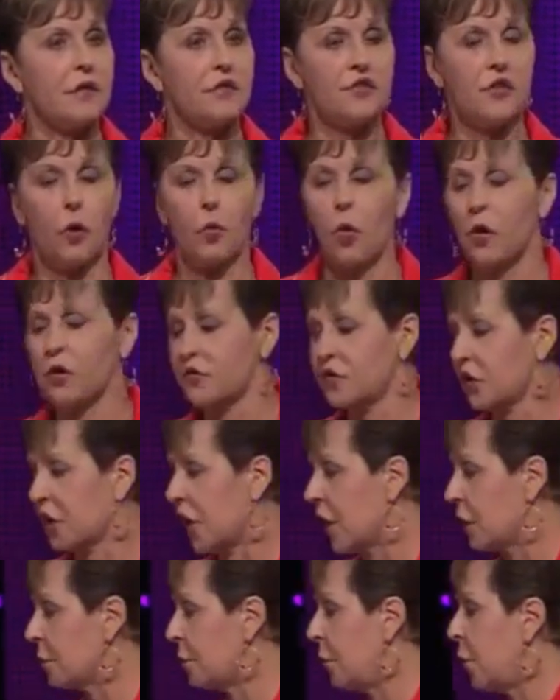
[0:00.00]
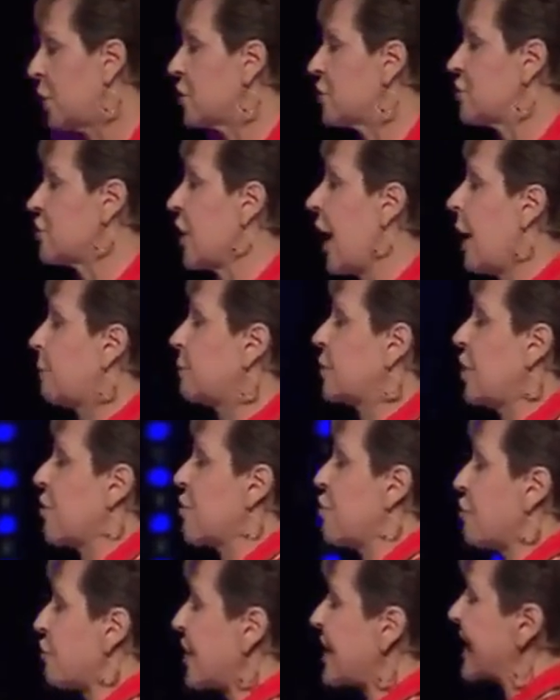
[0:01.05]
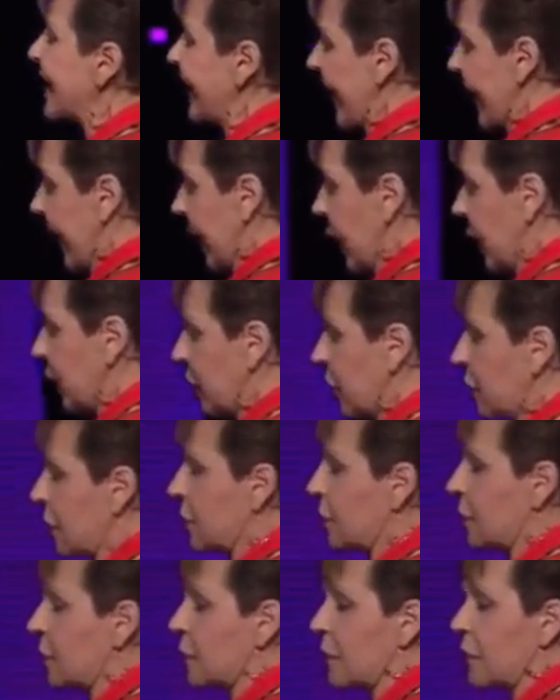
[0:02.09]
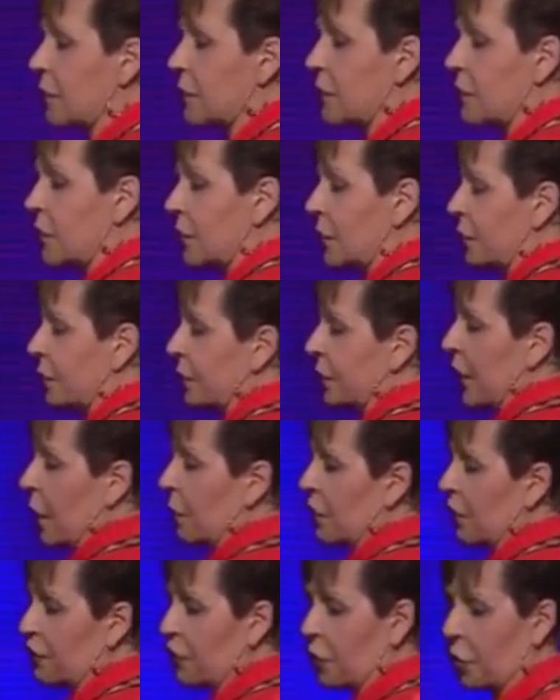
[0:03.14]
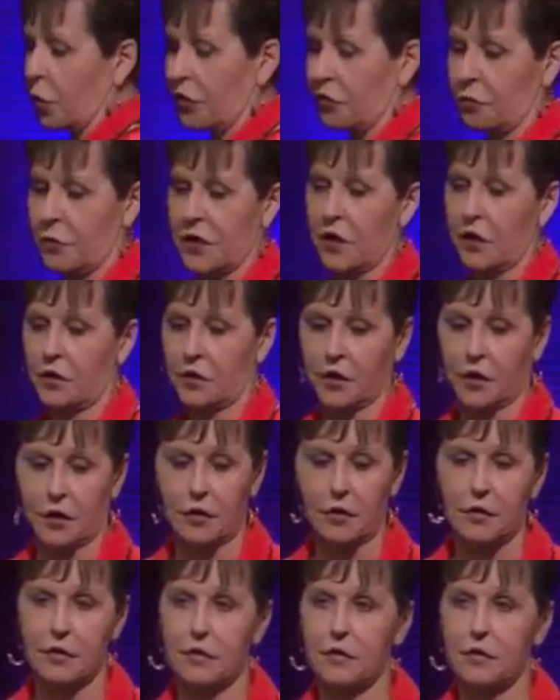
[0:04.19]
So once again, put a stop to thinking. How many of you are with me here today?